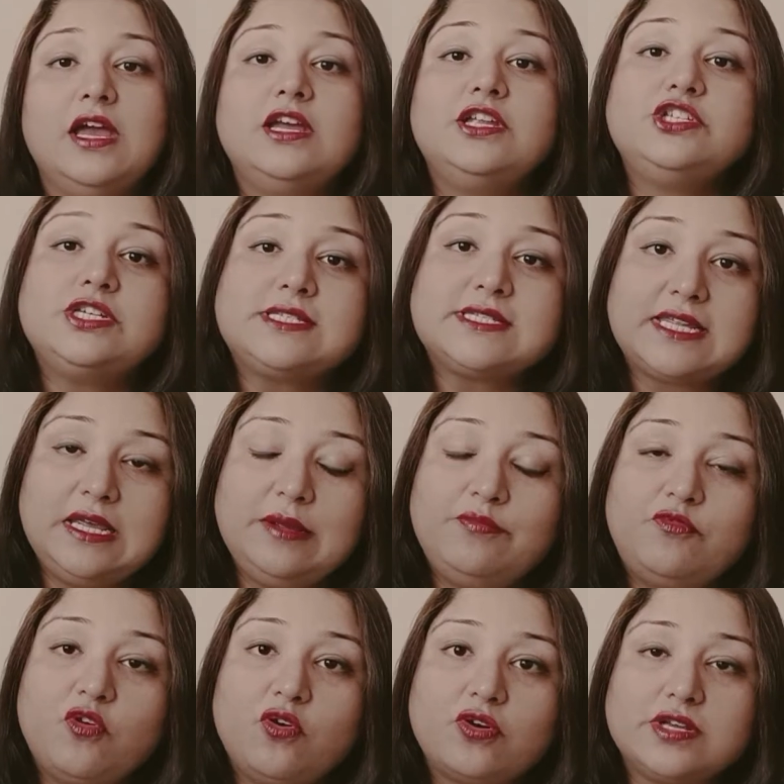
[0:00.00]
Just keep
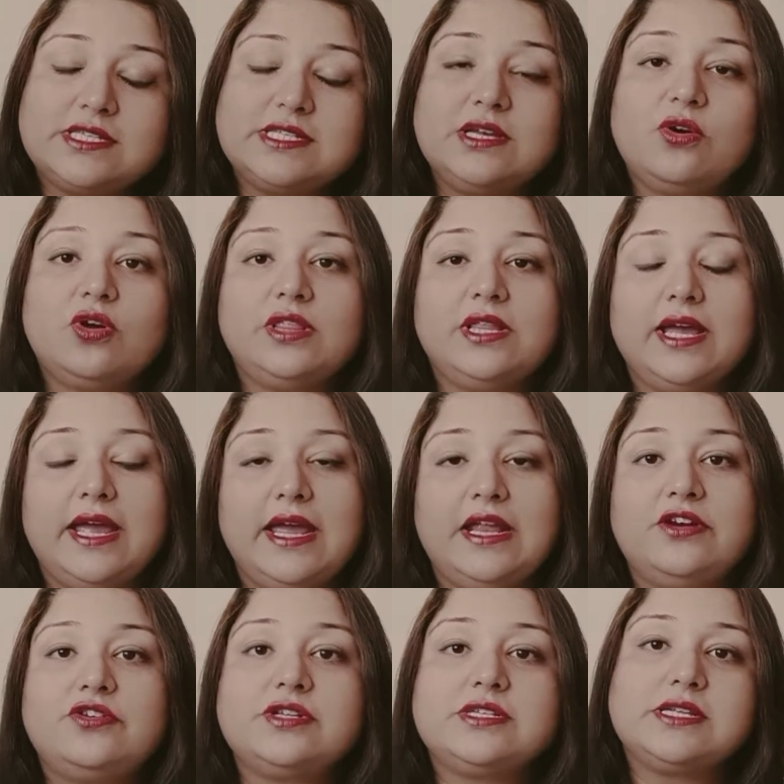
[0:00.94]
focusing on the
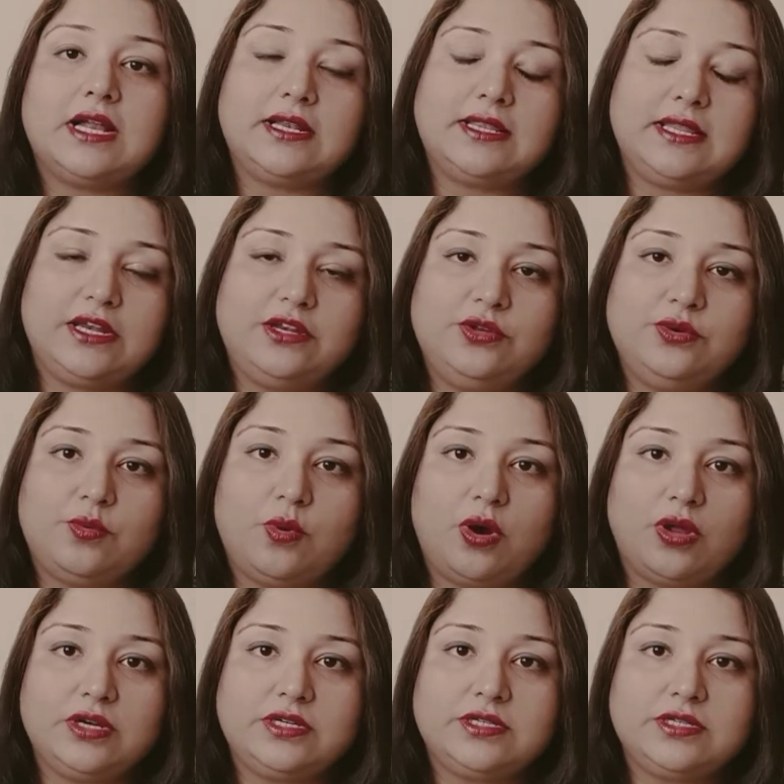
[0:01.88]
end result that you
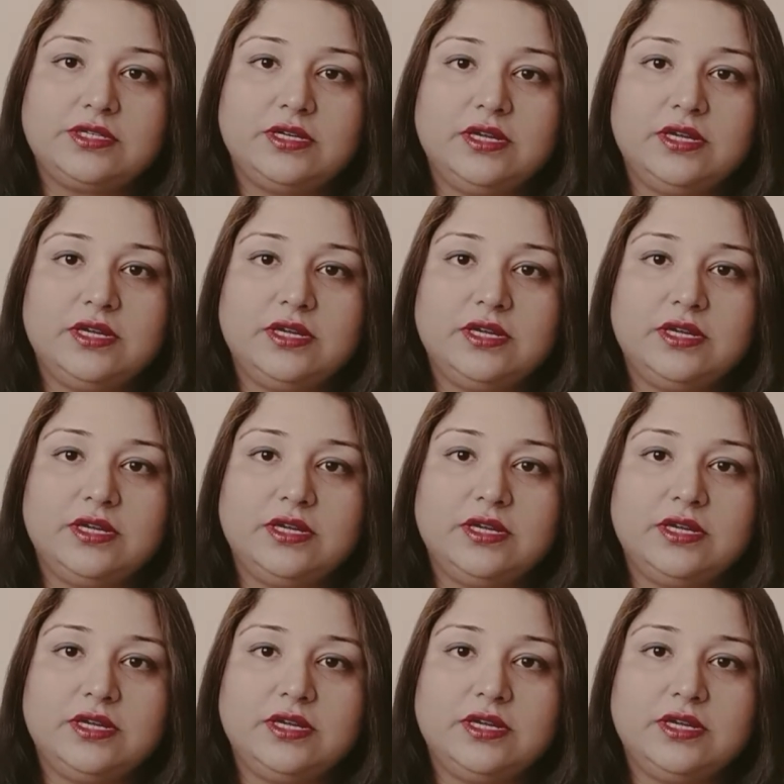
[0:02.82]
want.